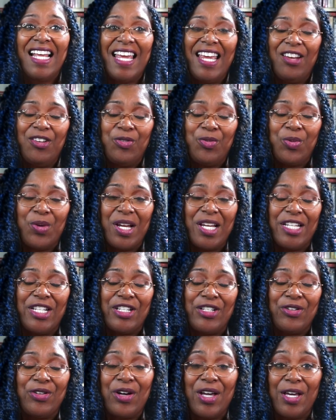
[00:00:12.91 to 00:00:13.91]

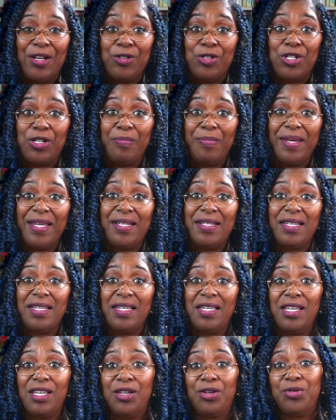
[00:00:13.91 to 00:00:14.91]
interracial,
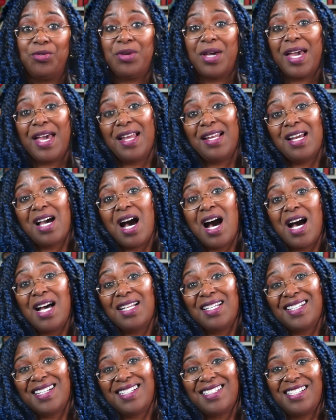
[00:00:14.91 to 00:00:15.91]
LGBTQ, and
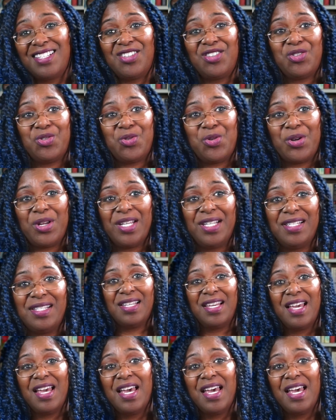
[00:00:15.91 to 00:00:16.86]
Hanukkah stories.